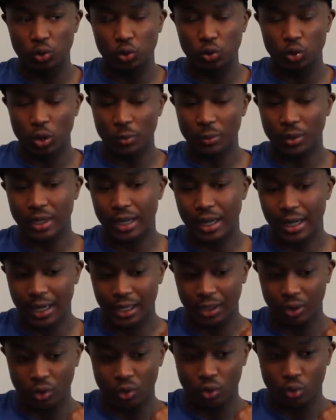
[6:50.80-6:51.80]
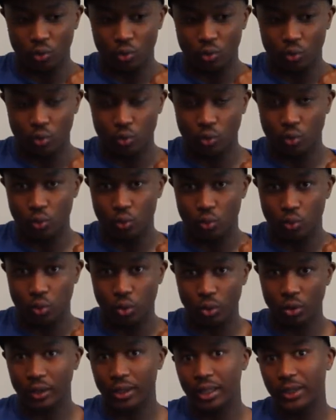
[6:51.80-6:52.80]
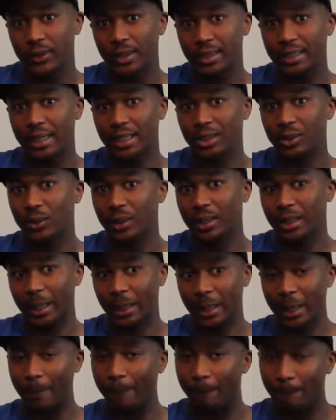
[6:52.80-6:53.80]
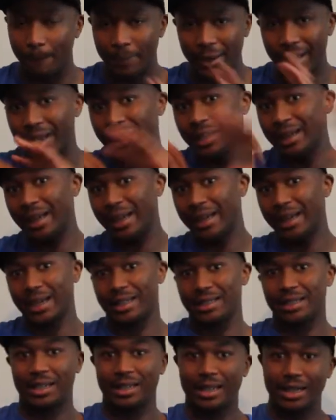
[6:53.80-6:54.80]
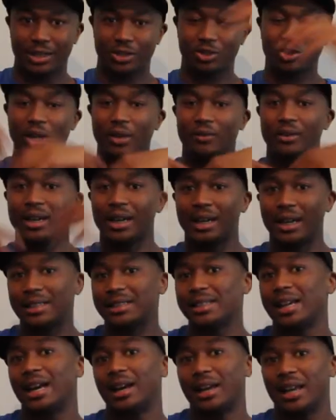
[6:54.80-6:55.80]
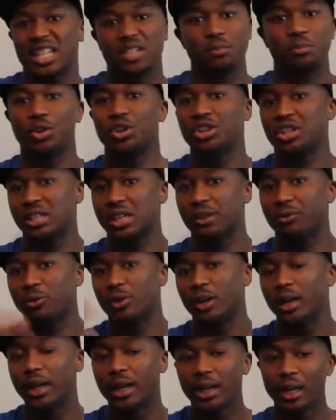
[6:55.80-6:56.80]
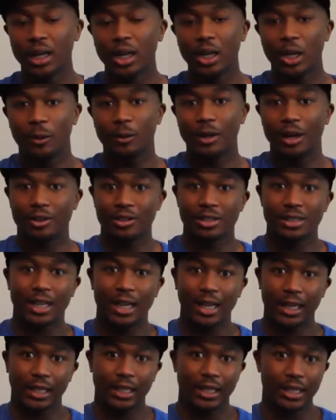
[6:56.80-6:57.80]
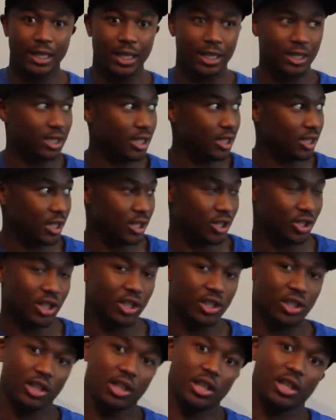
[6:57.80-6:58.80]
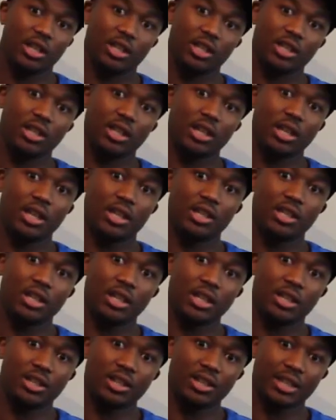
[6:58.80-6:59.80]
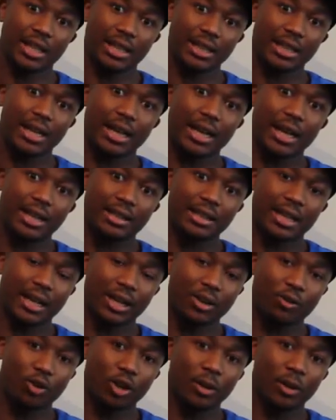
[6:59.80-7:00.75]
Tomura and Kurogiri, they're doing like a big, like extravagant attack, explosions everywhere, while Stain is just attacking